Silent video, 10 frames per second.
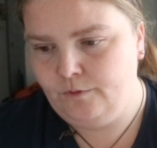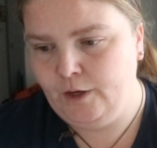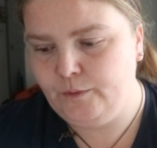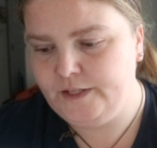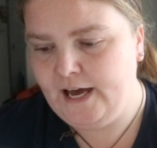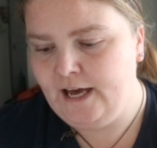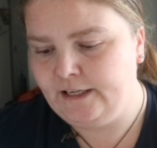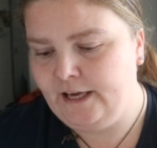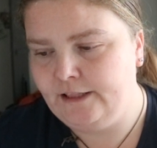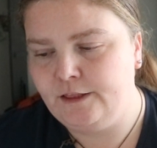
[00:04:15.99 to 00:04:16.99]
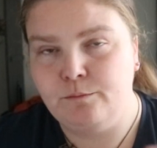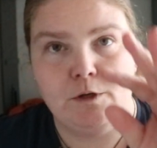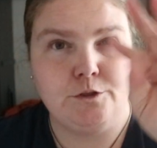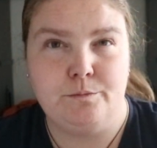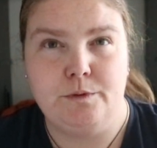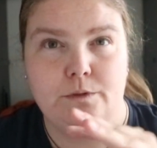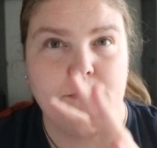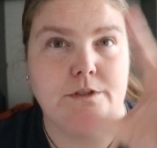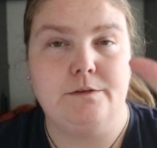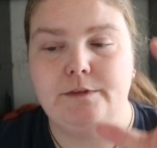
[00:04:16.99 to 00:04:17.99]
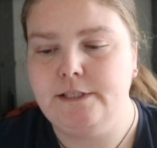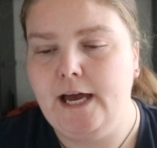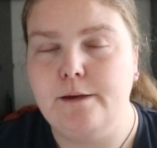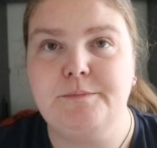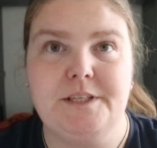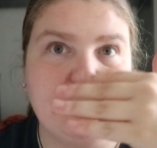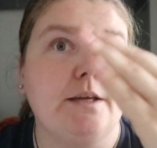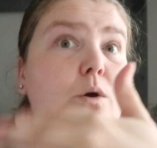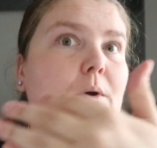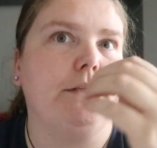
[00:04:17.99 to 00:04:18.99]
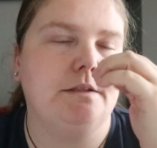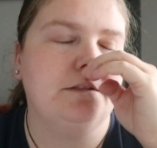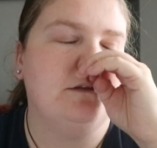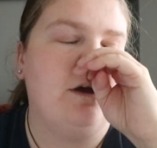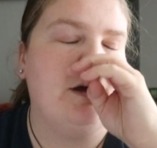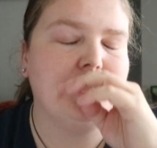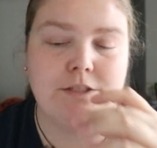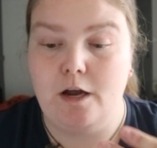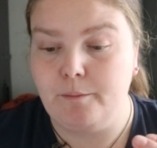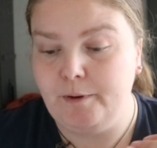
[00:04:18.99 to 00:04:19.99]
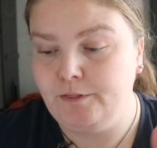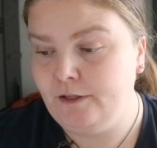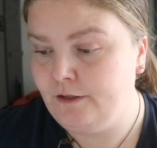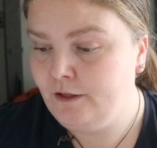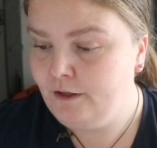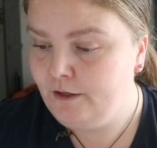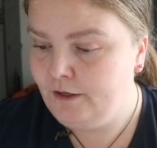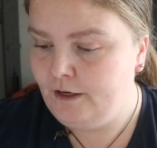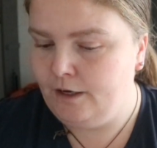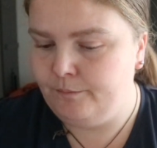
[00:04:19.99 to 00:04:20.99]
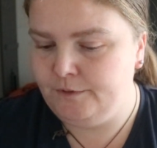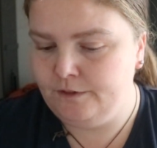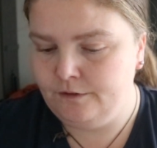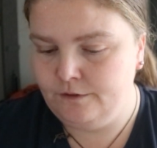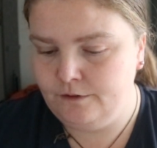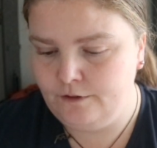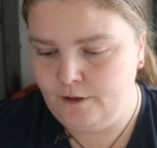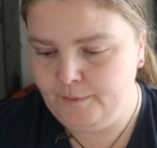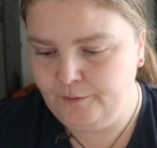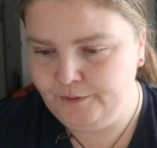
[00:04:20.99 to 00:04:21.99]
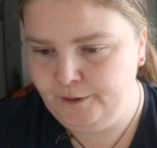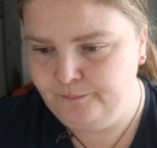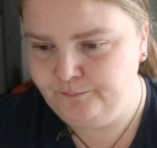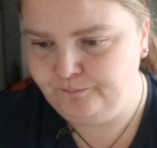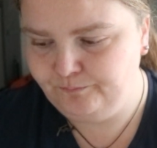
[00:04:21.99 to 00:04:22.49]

like with the agate, the multiple different types, and then going on to talk about the, um, about them.